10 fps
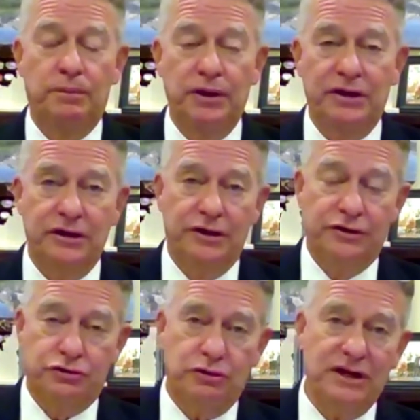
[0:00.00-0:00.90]
and then we'll
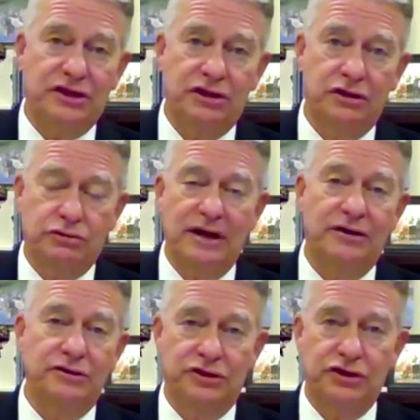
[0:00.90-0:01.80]
put
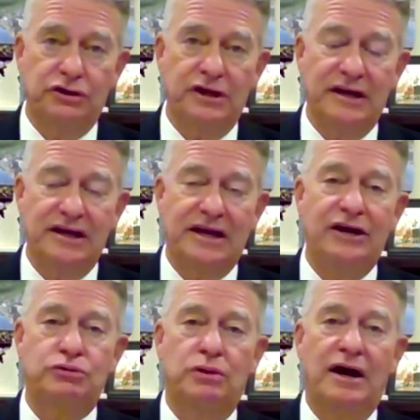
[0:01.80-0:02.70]

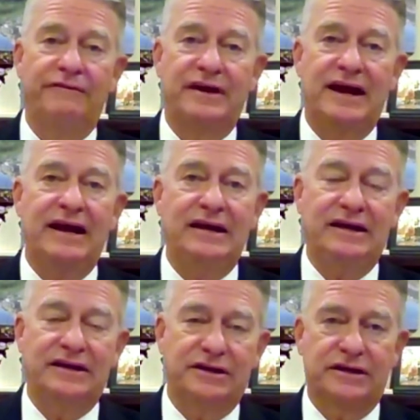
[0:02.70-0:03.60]
330 into K-12
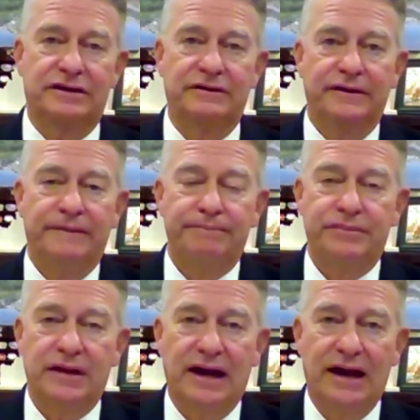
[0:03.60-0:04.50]
and 80
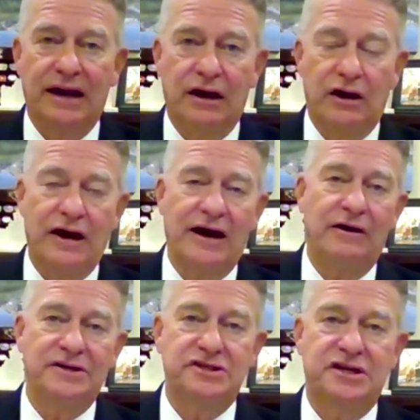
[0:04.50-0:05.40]
into
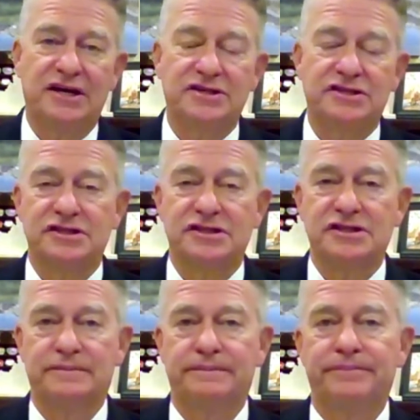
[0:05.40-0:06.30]
our higher
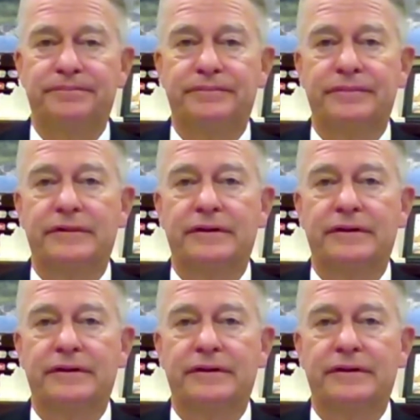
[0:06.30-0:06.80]
education system.